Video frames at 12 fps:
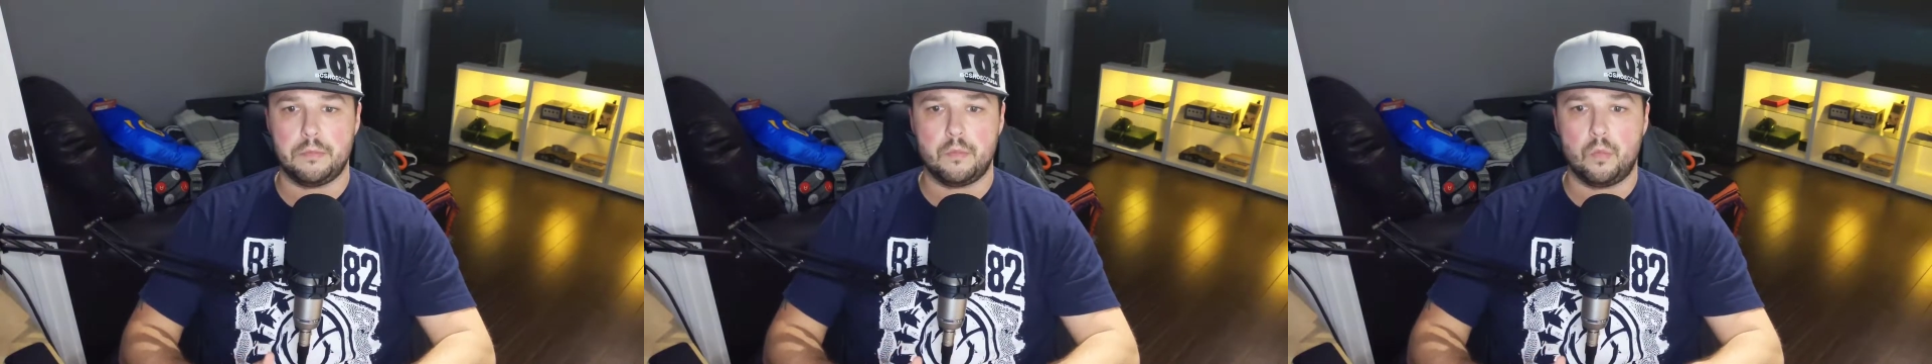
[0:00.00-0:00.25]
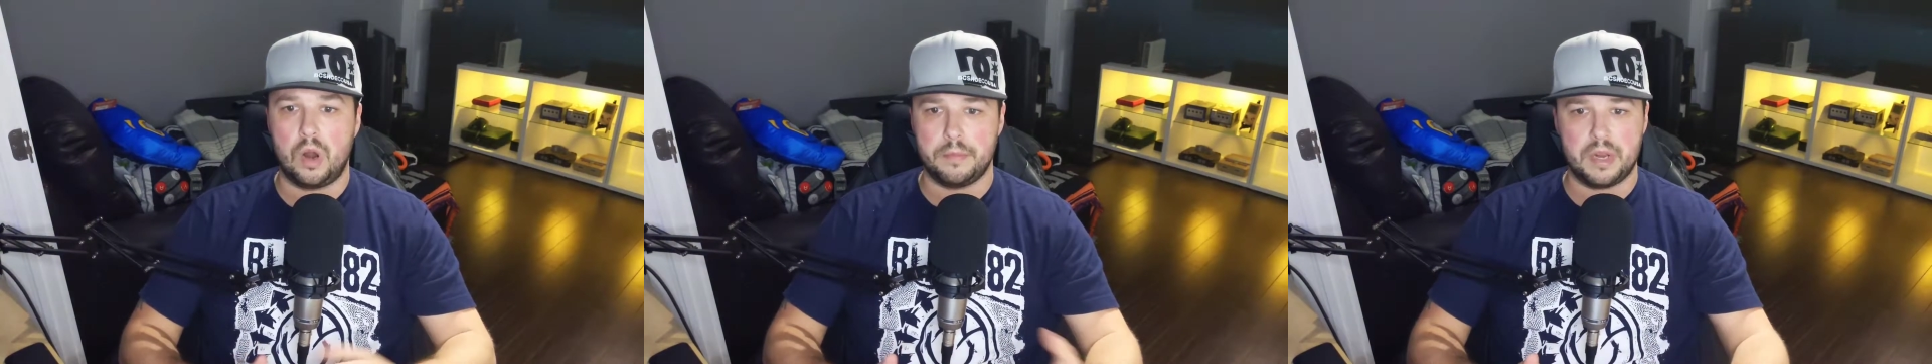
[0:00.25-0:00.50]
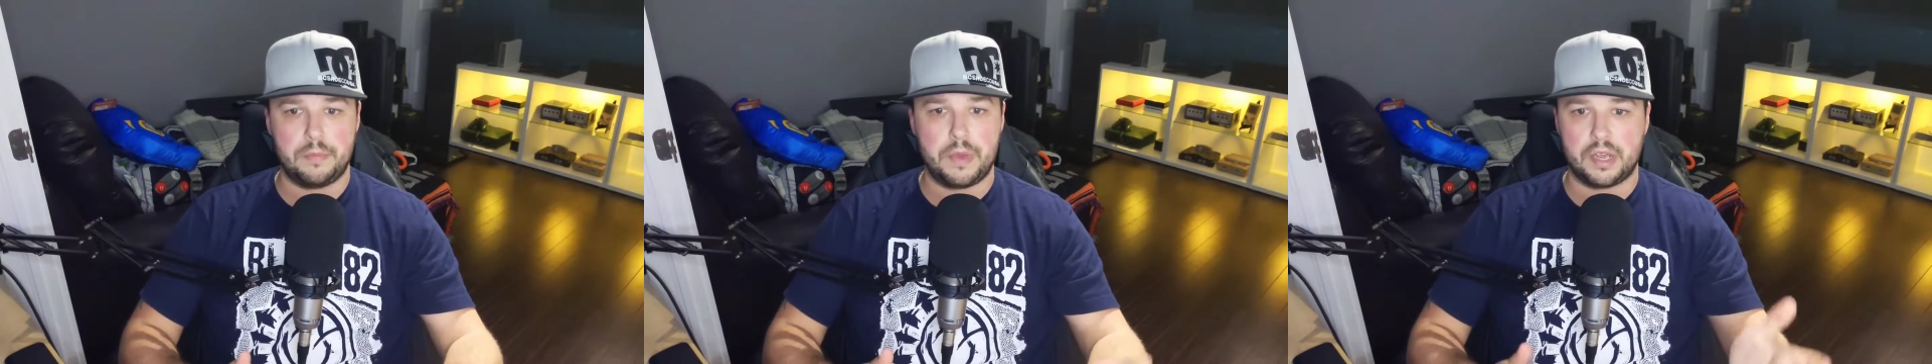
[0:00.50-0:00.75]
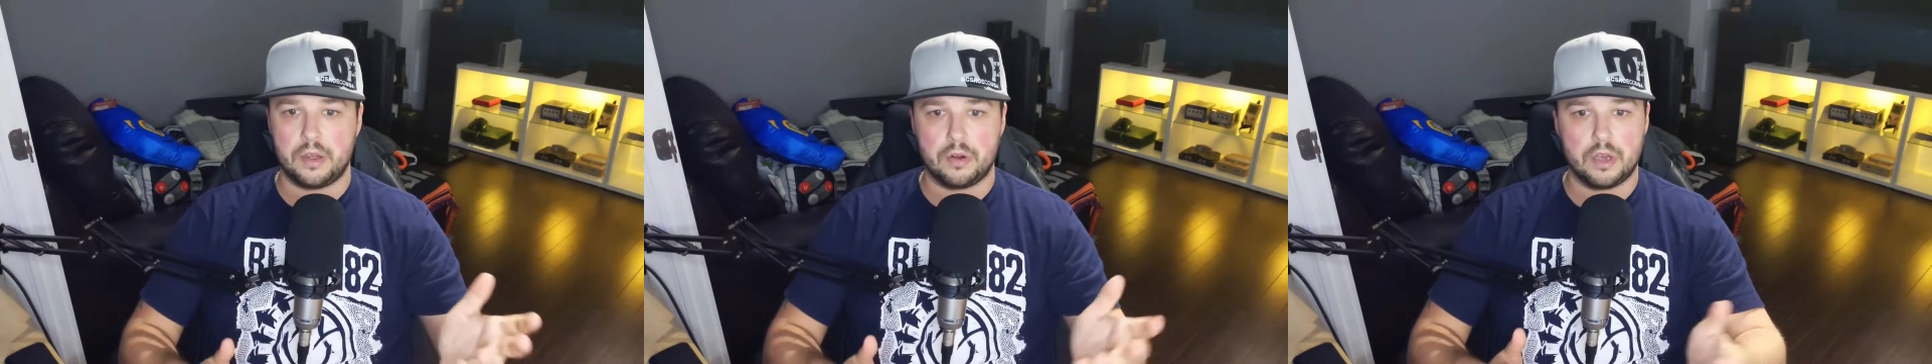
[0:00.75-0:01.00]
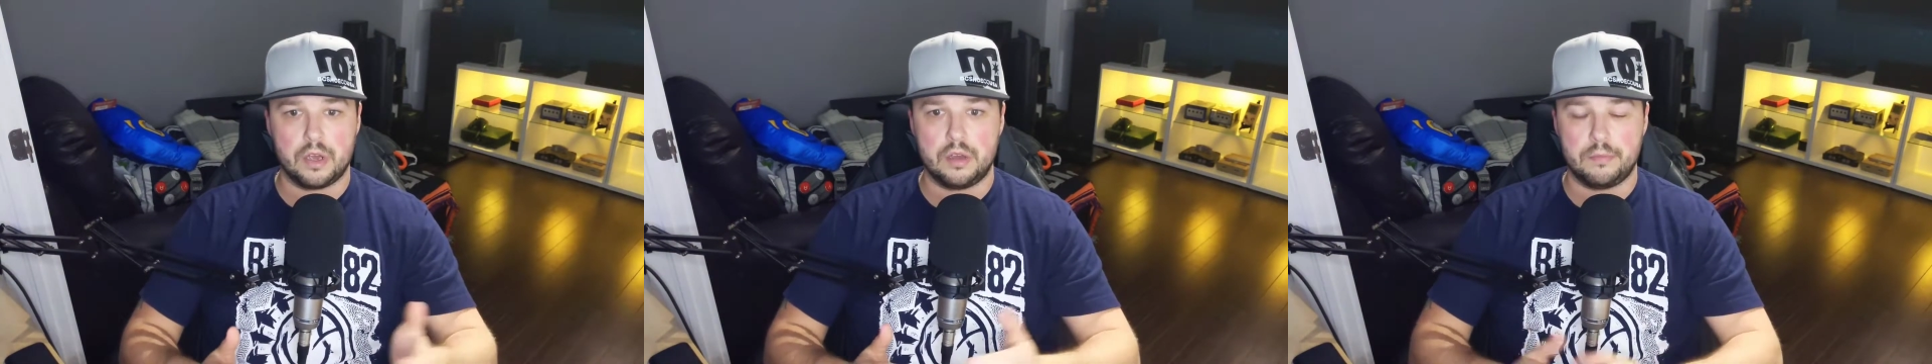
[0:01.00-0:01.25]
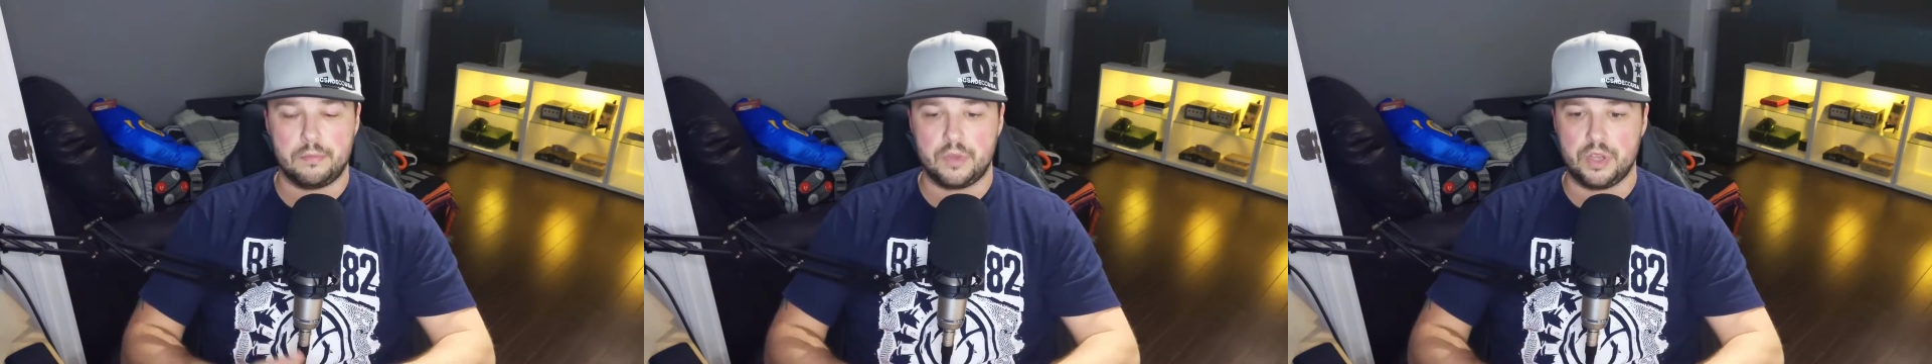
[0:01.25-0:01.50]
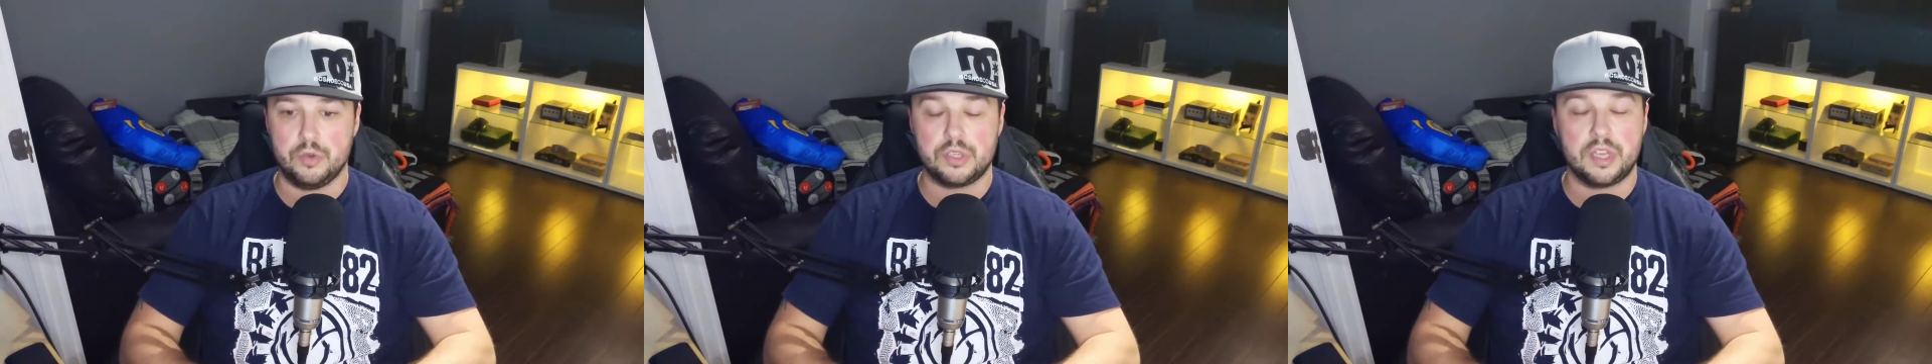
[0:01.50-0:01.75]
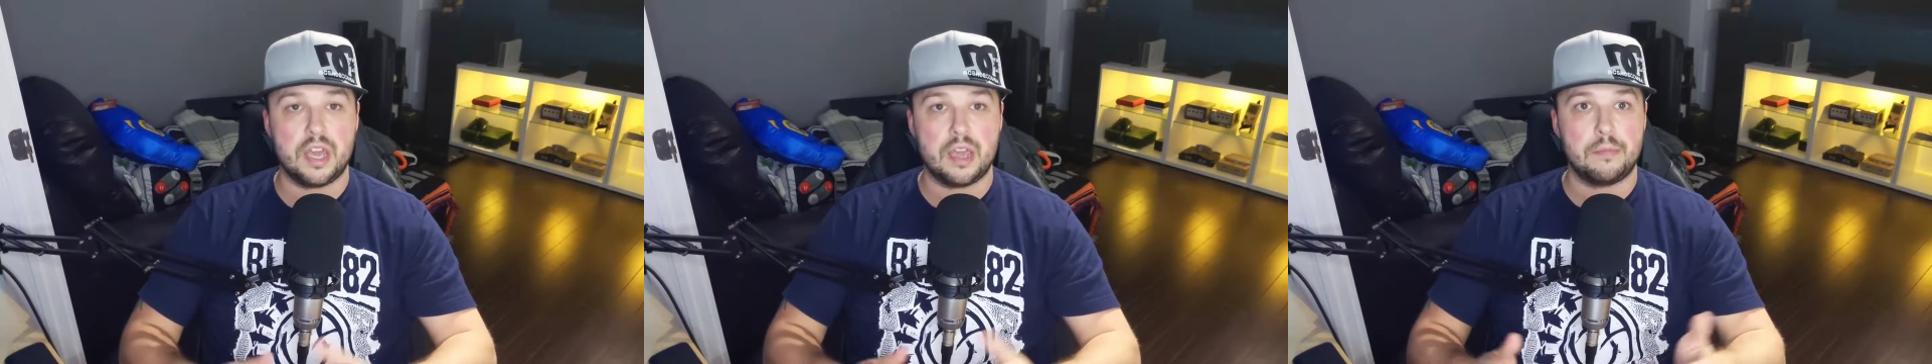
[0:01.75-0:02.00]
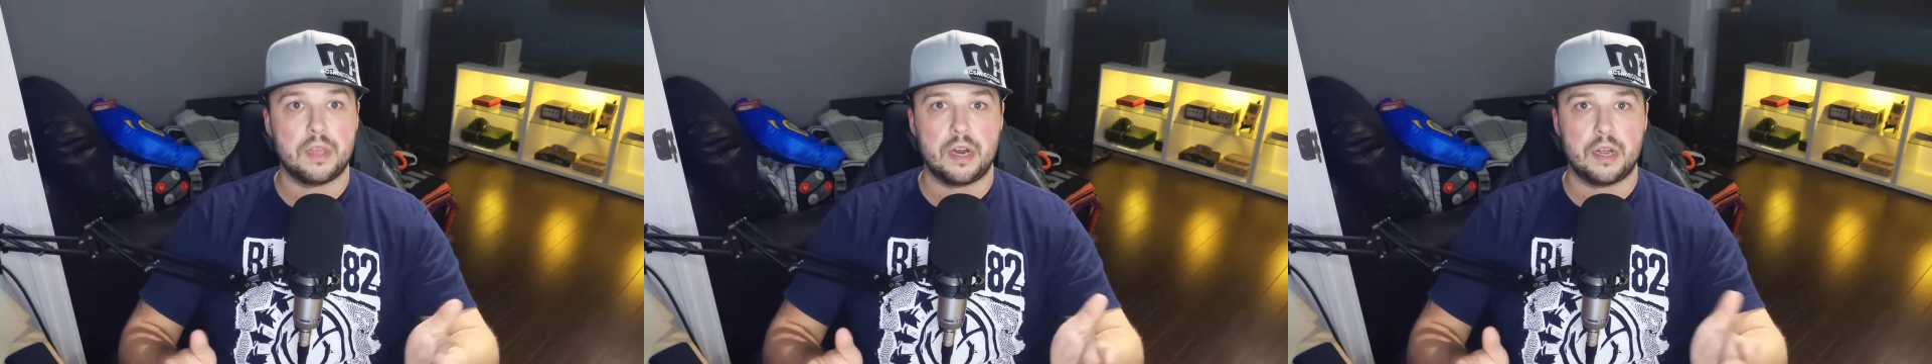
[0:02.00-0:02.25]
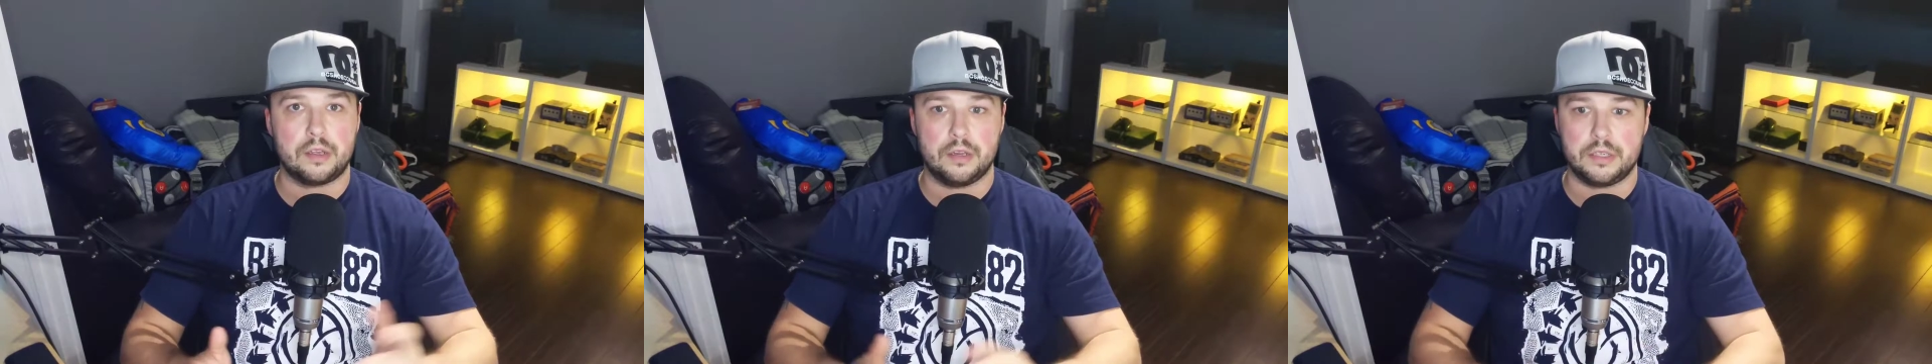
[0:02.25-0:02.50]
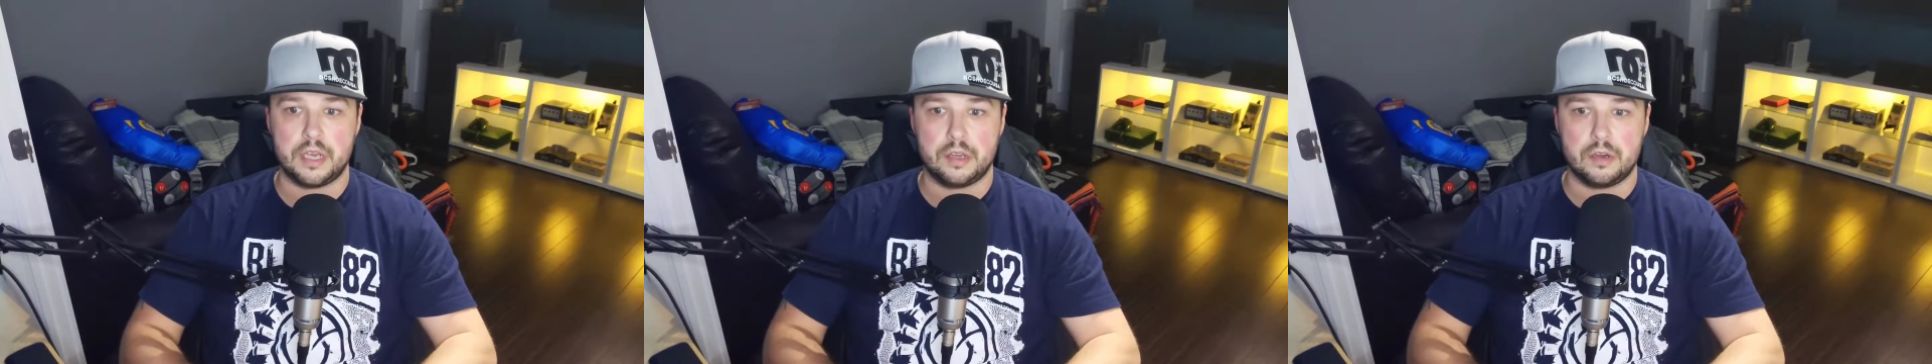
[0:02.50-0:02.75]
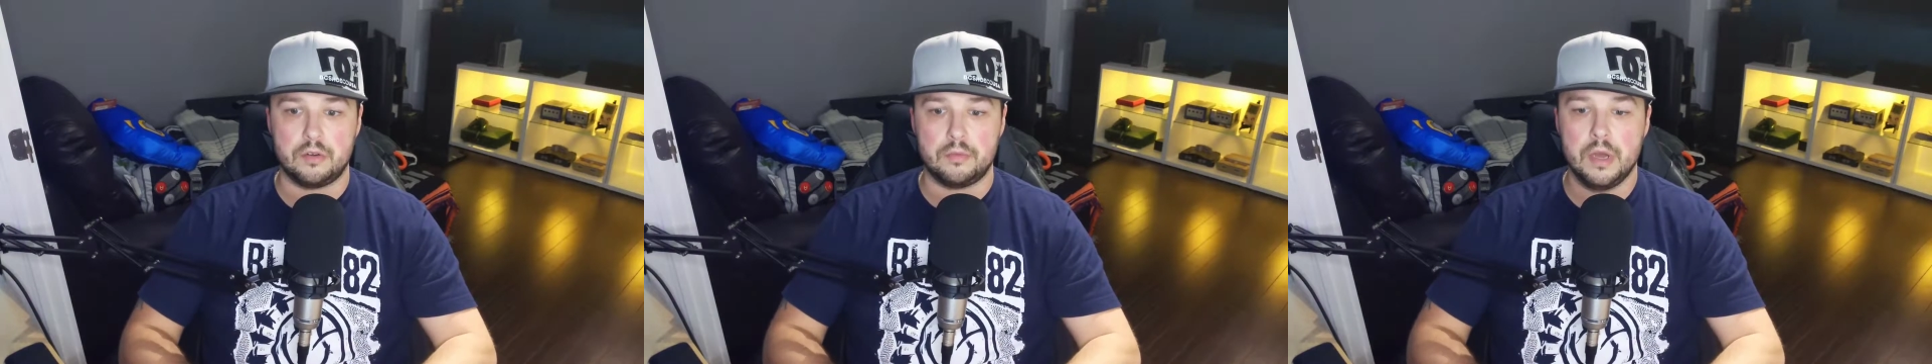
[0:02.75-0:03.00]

wanted me to pick out a used game that I could take home.